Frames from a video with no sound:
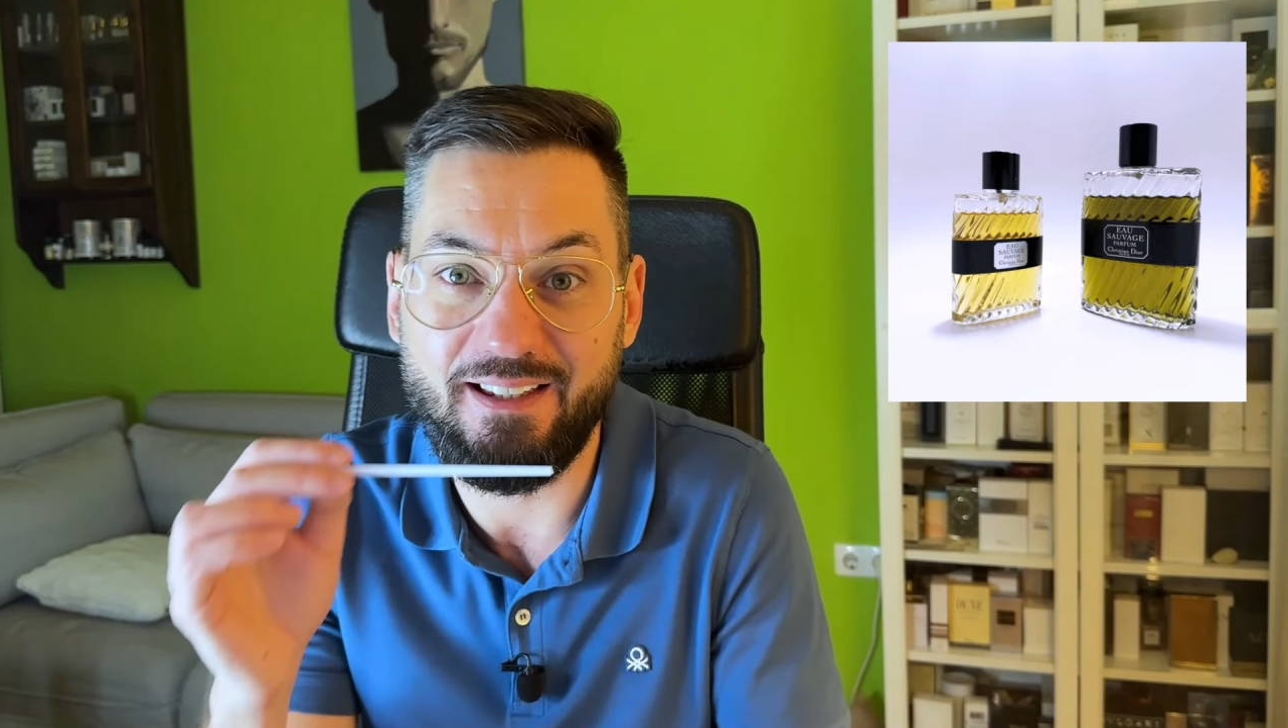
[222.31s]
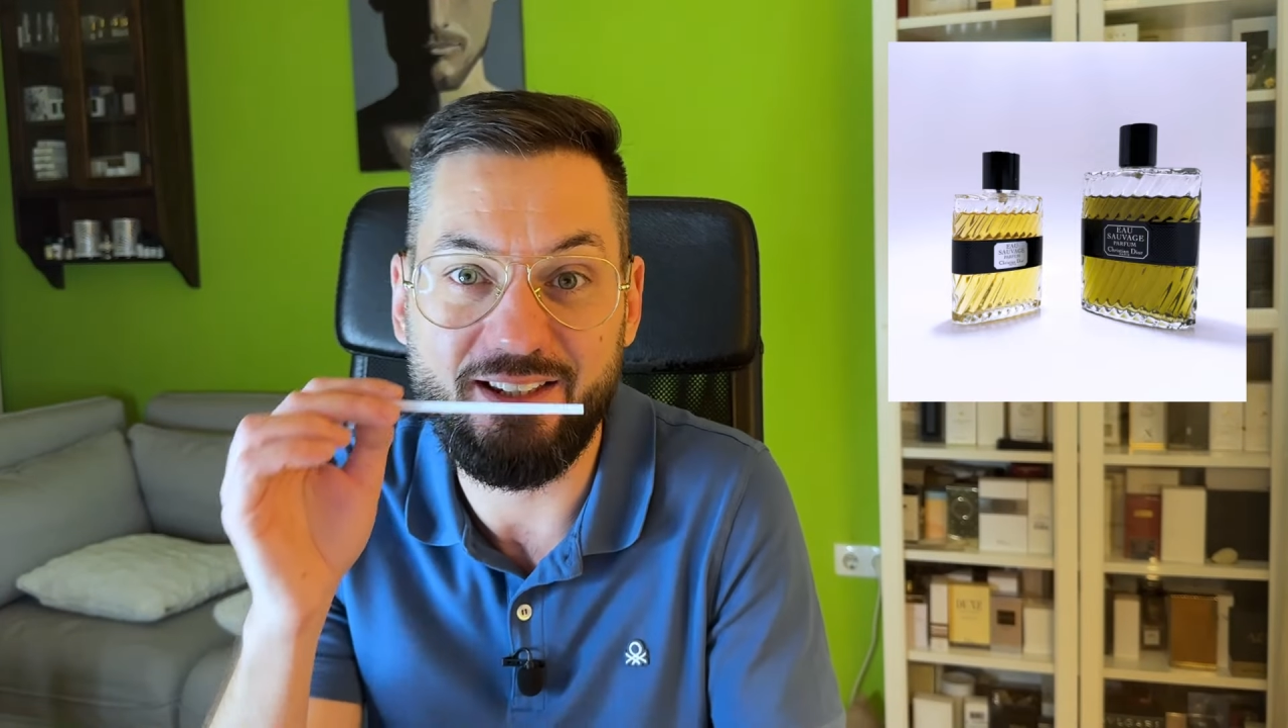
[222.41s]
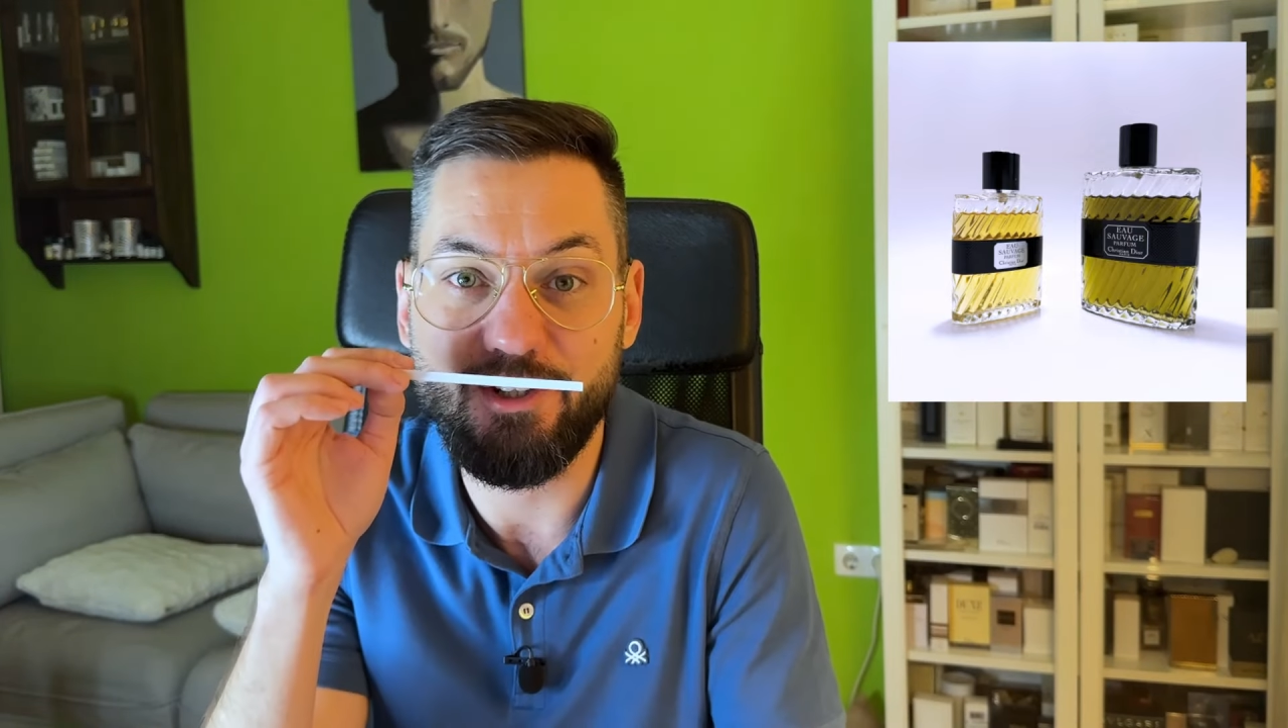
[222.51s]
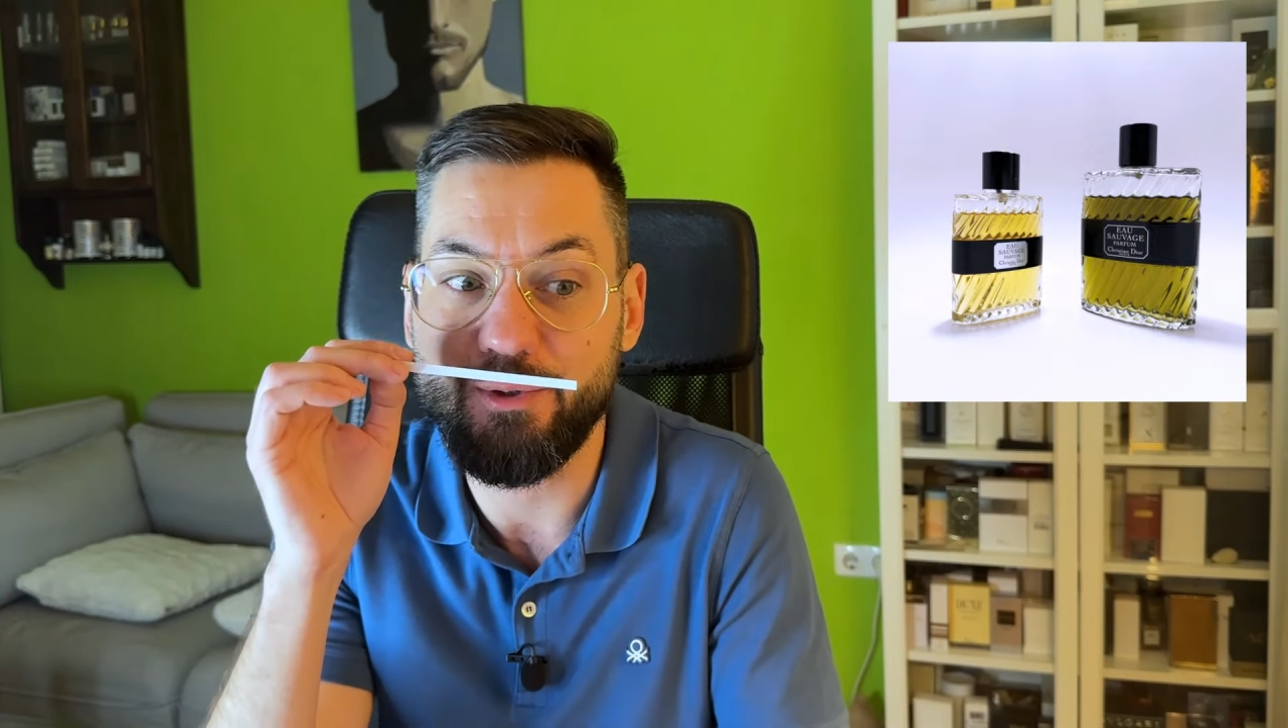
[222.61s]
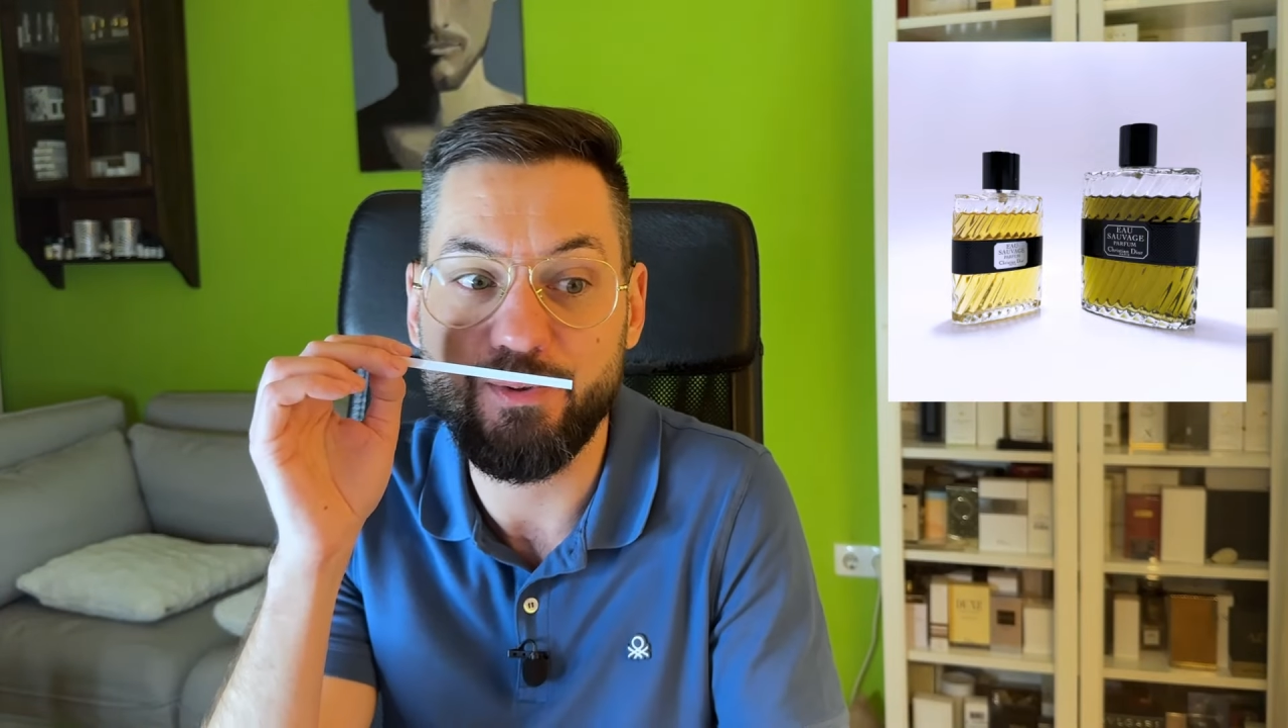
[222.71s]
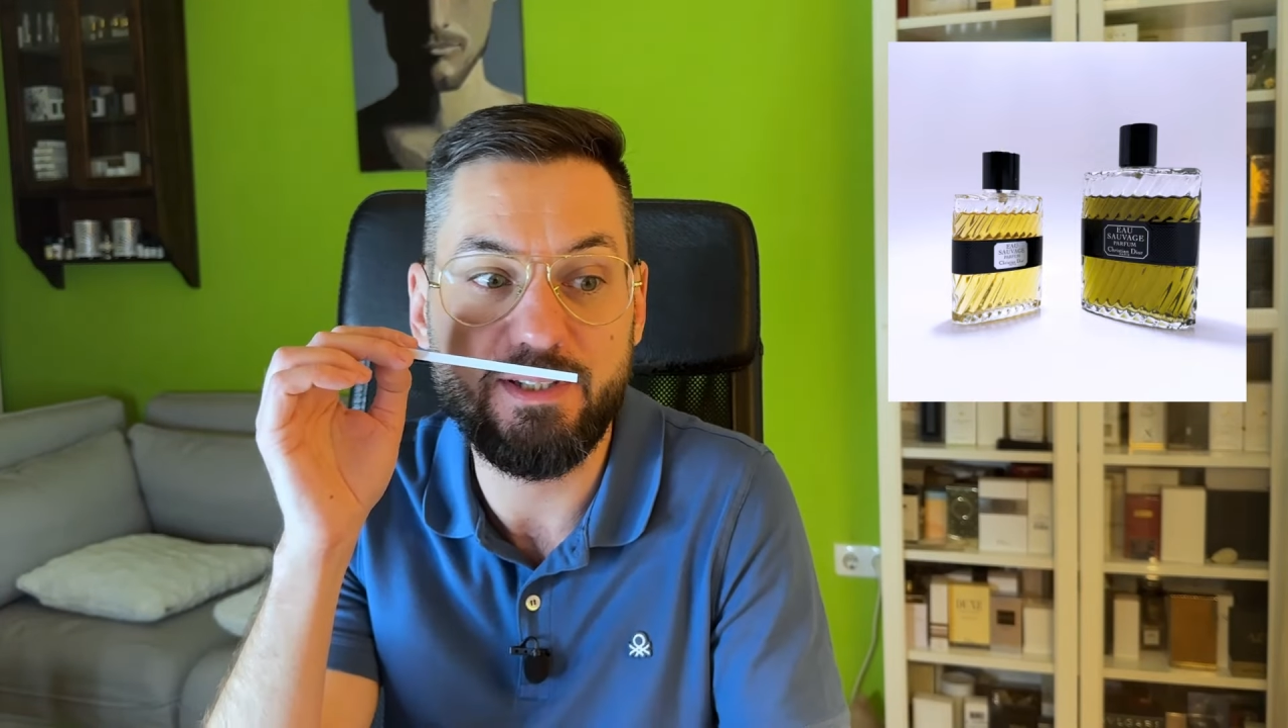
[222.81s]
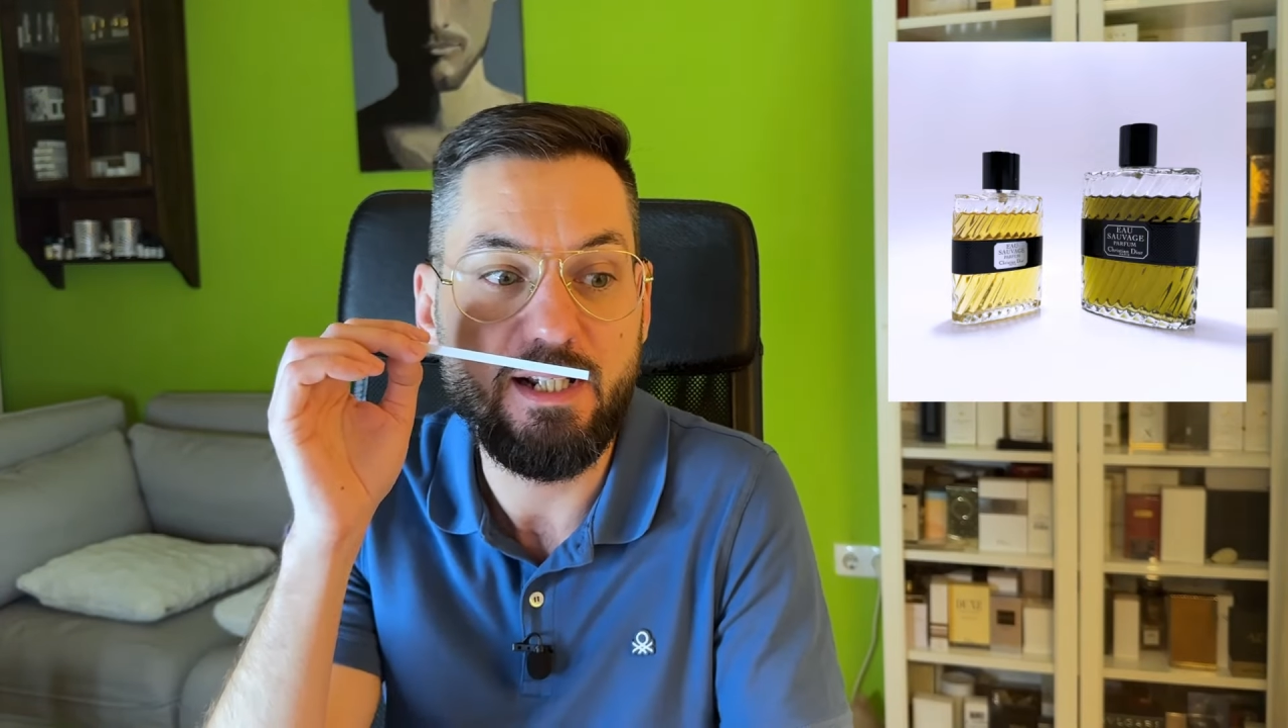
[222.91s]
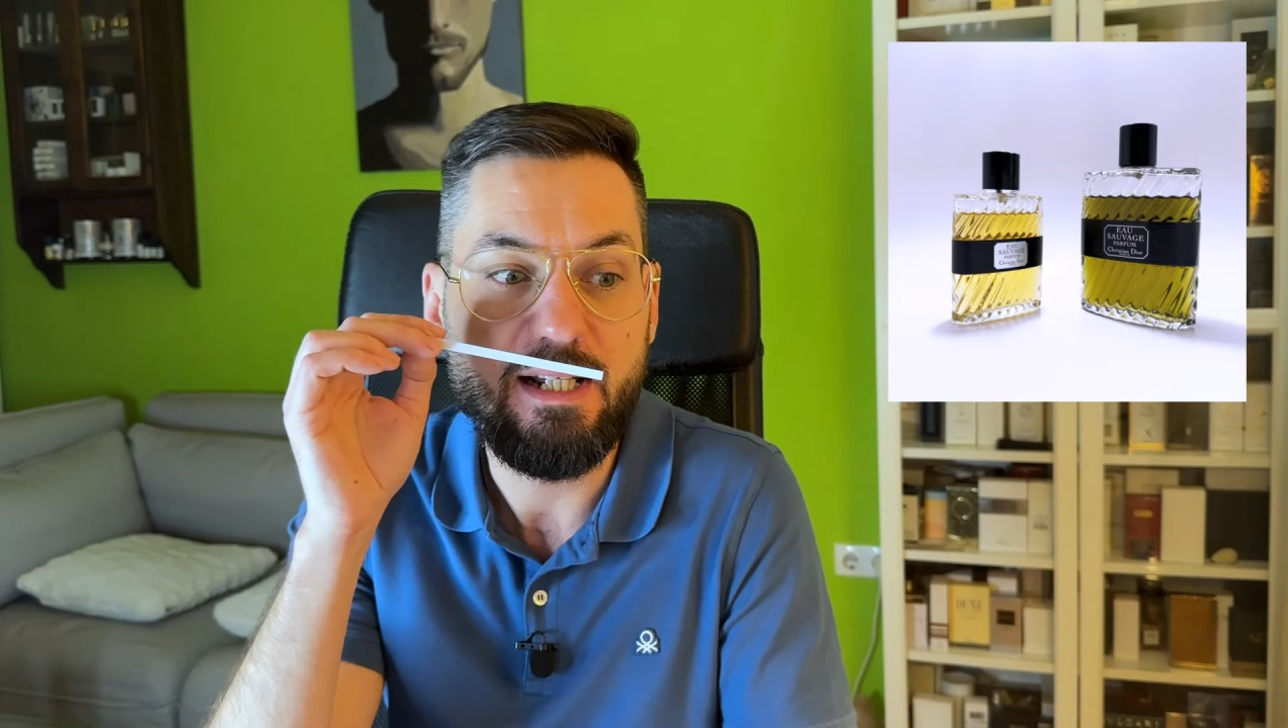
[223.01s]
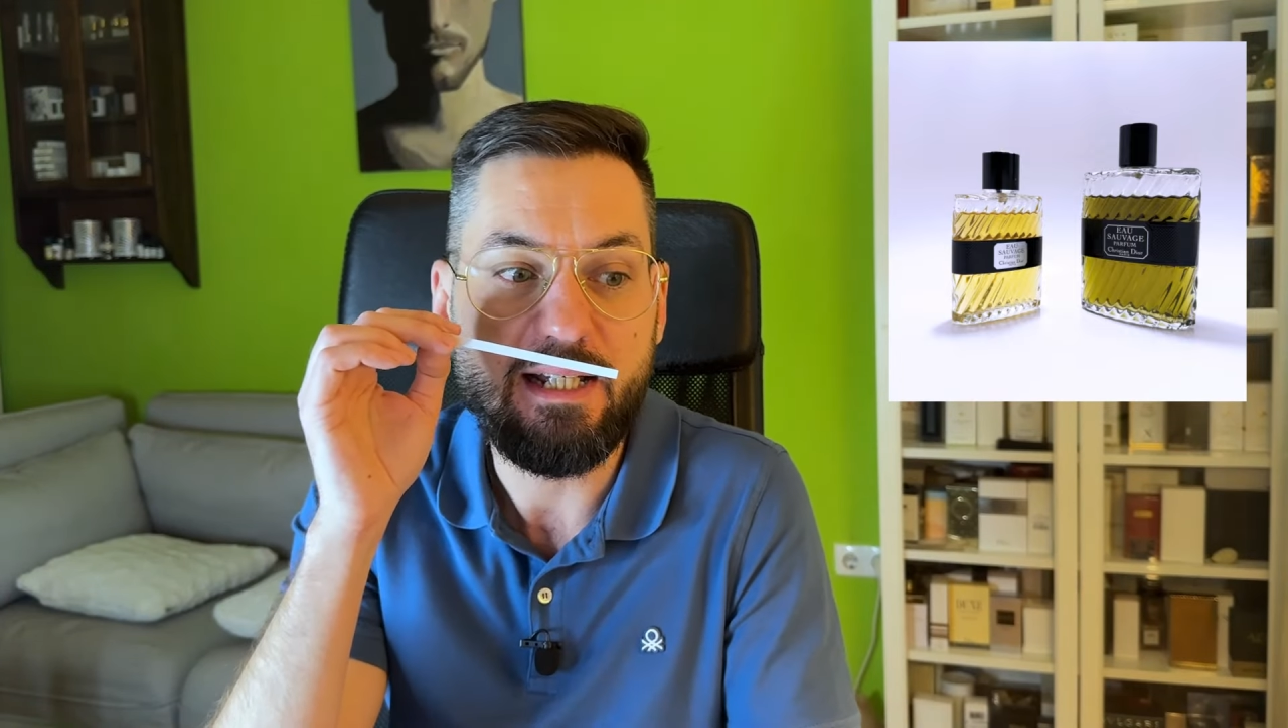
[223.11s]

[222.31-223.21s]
used.